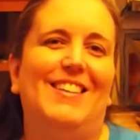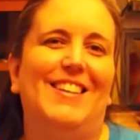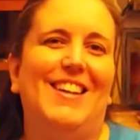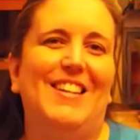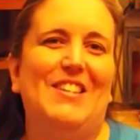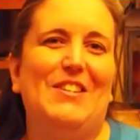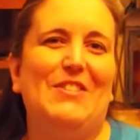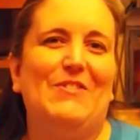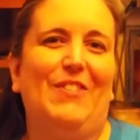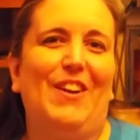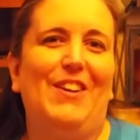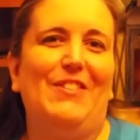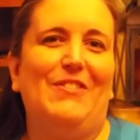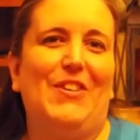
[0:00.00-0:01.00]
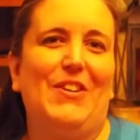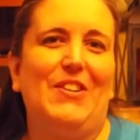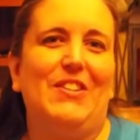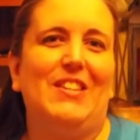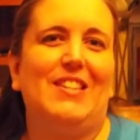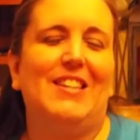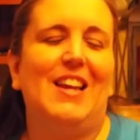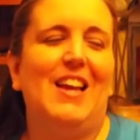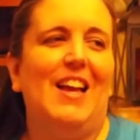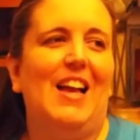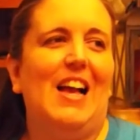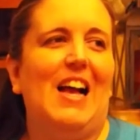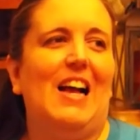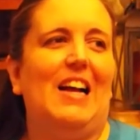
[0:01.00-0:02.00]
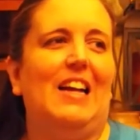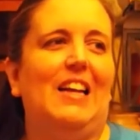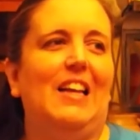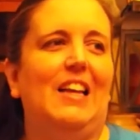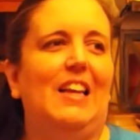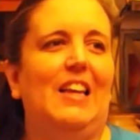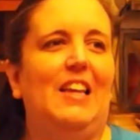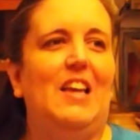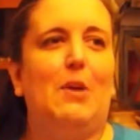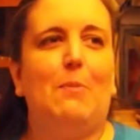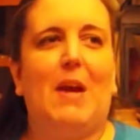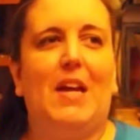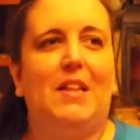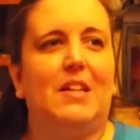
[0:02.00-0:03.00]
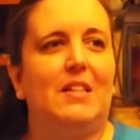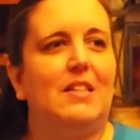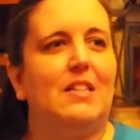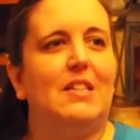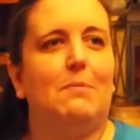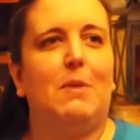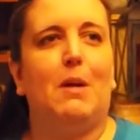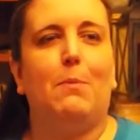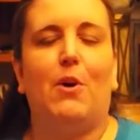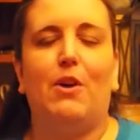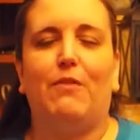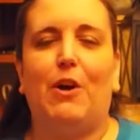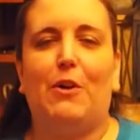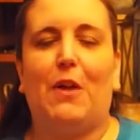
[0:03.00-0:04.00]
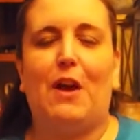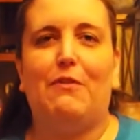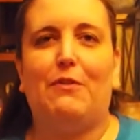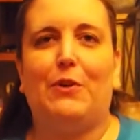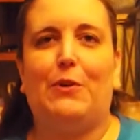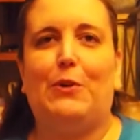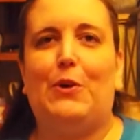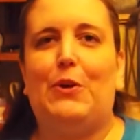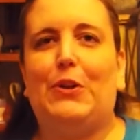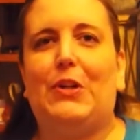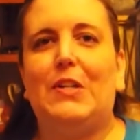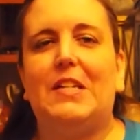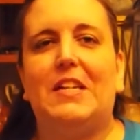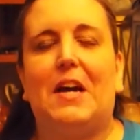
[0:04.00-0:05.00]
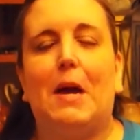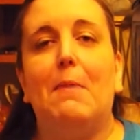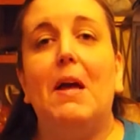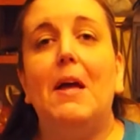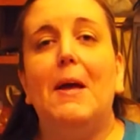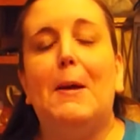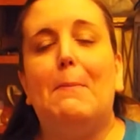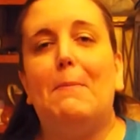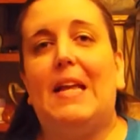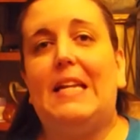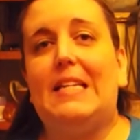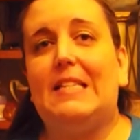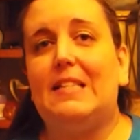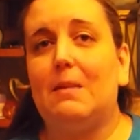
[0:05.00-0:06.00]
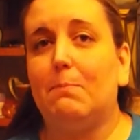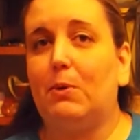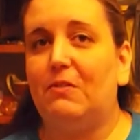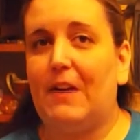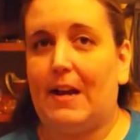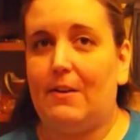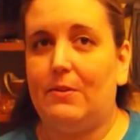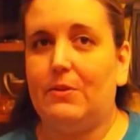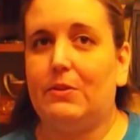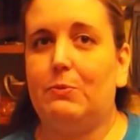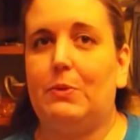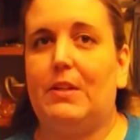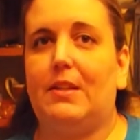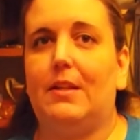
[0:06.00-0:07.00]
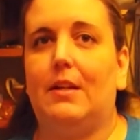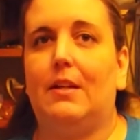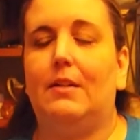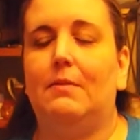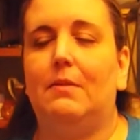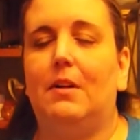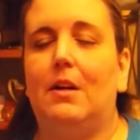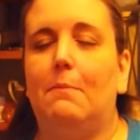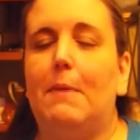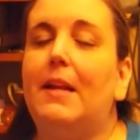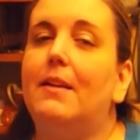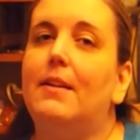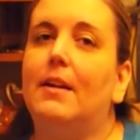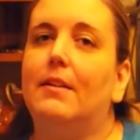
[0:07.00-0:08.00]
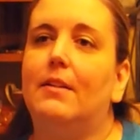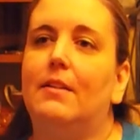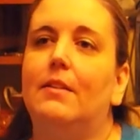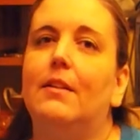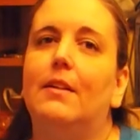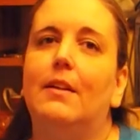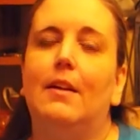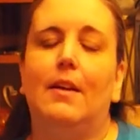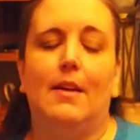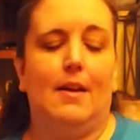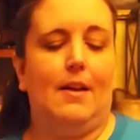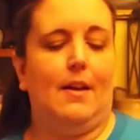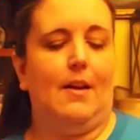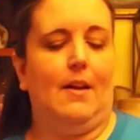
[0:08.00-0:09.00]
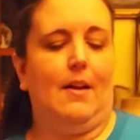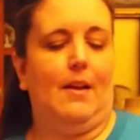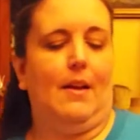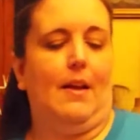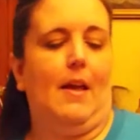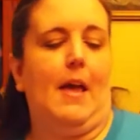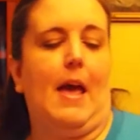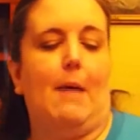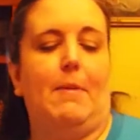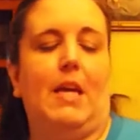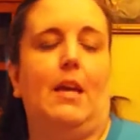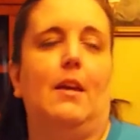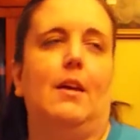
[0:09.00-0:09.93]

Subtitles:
a dear friend of ours, a young man that's been a part of our life for a long, long time, made his simple vows with a Benedictine abbey